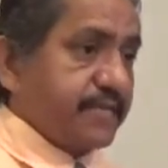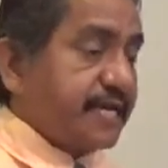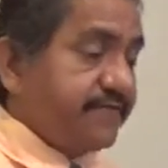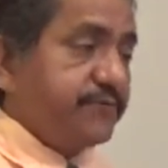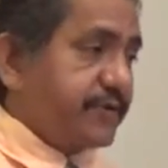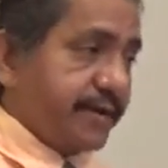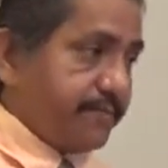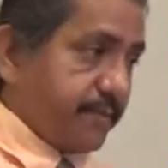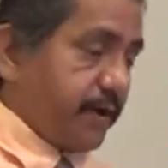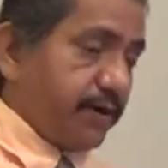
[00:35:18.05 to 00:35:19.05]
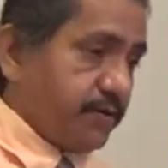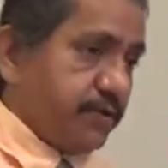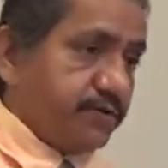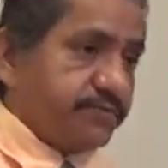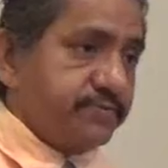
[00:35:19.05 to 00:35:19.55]
even when I'm all
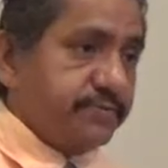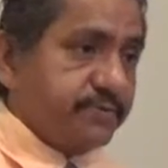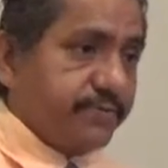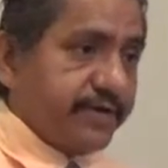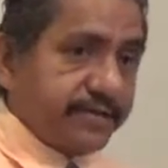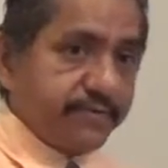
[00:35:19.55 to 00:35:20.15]
alone, right?